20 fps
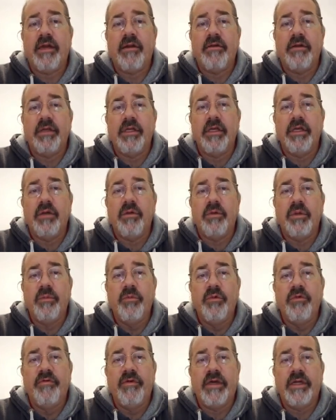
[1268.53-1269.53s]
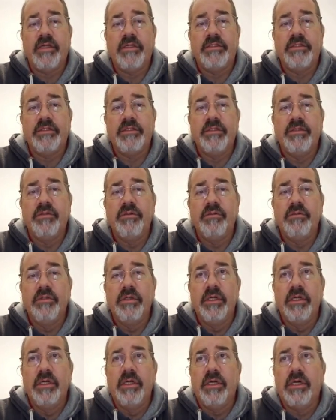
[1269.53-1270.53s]
area and we move on to
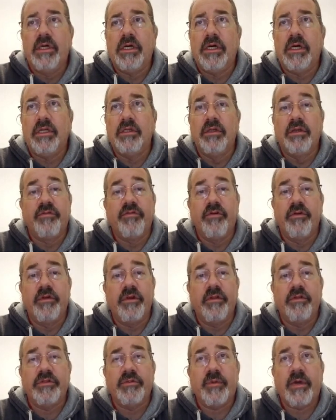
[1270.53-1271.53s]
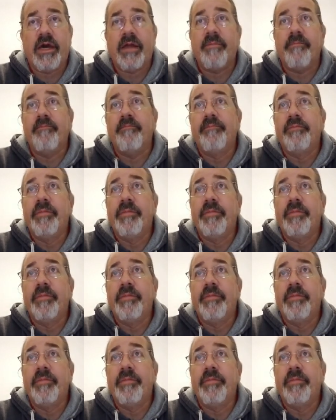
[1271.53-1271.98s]
look for another spot.